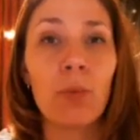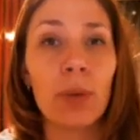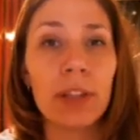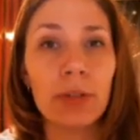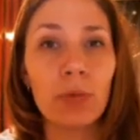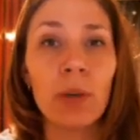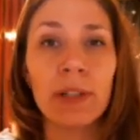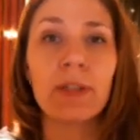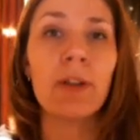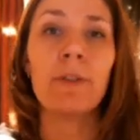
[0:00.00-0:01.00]
with
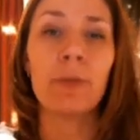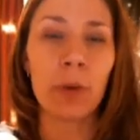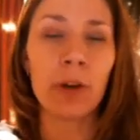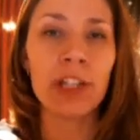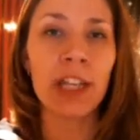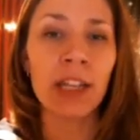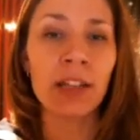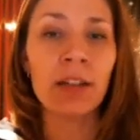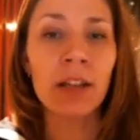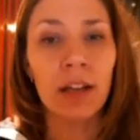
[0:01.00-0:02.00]
1 serve of
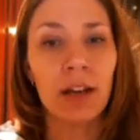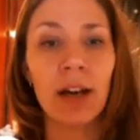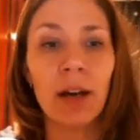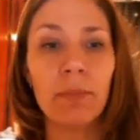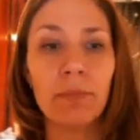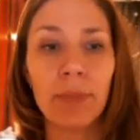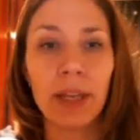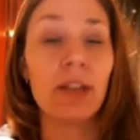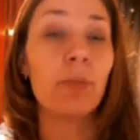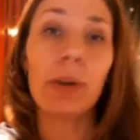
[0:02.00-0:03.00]
protein
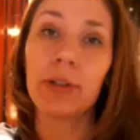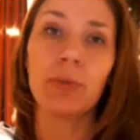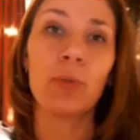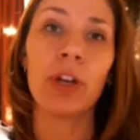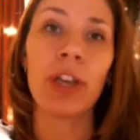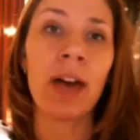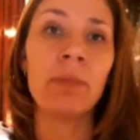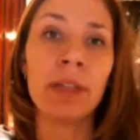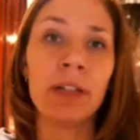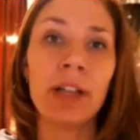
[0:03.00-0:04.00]
in a post-workout
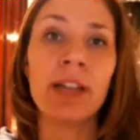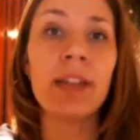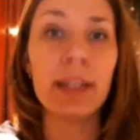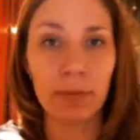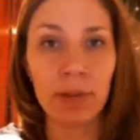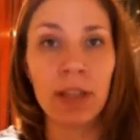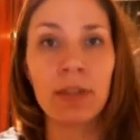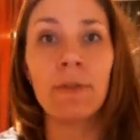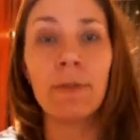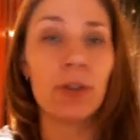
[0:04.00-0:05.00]
meal, and that's
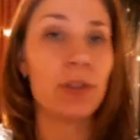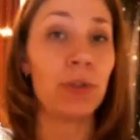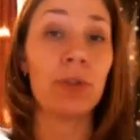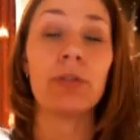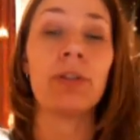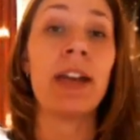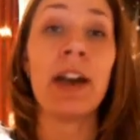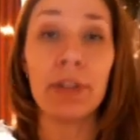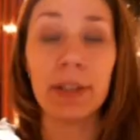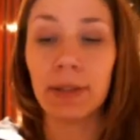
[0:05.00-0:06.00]
within the first 2-3
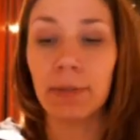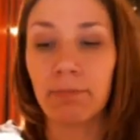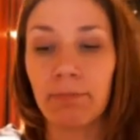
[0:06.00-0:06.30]
hours.